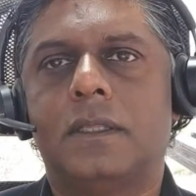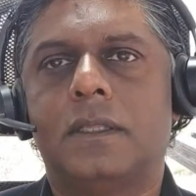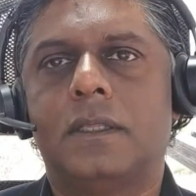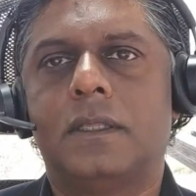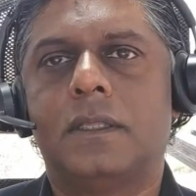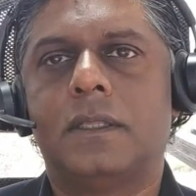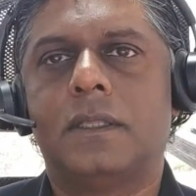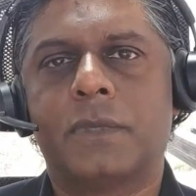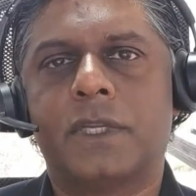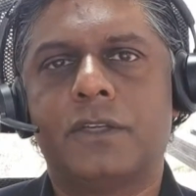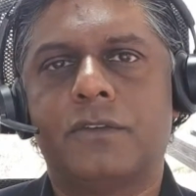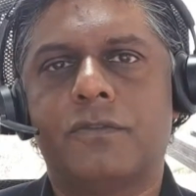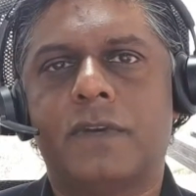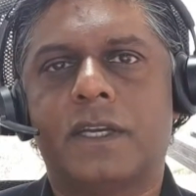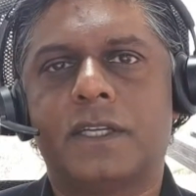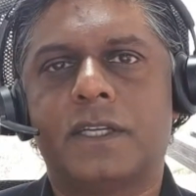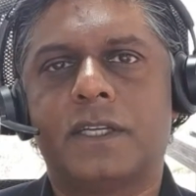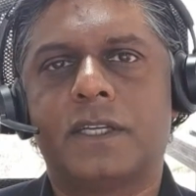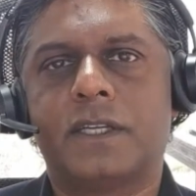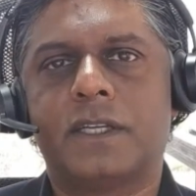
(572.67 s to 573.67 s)
tech
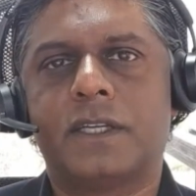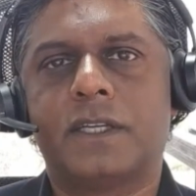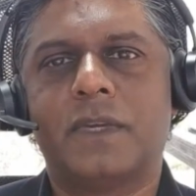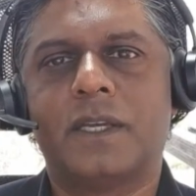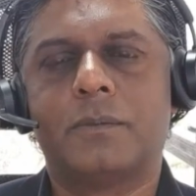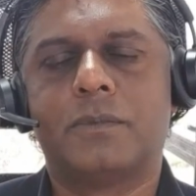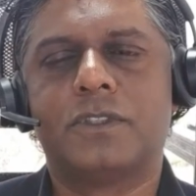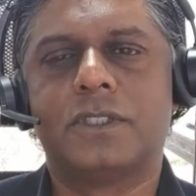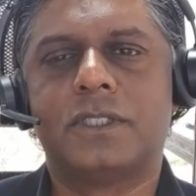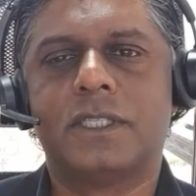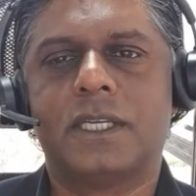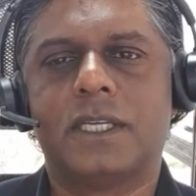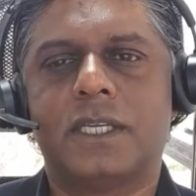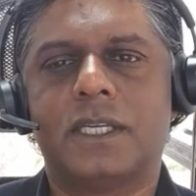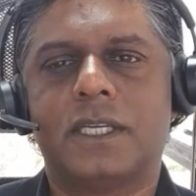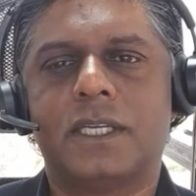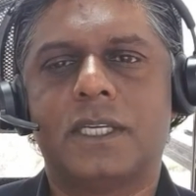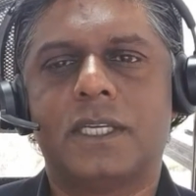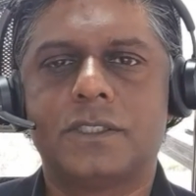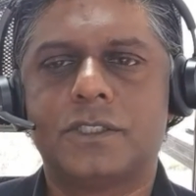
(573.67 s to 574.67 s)
manufacturers to be able to take
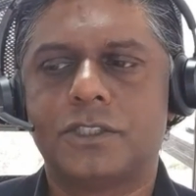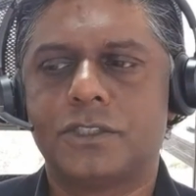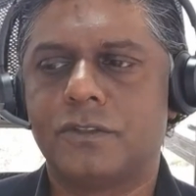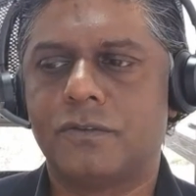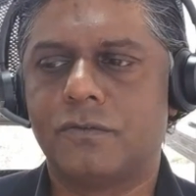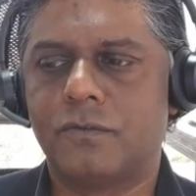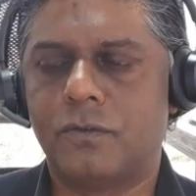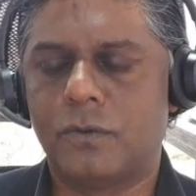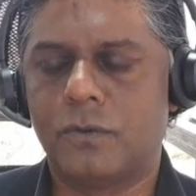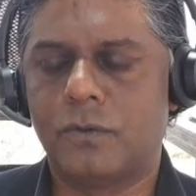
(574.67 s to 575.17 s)
that decision for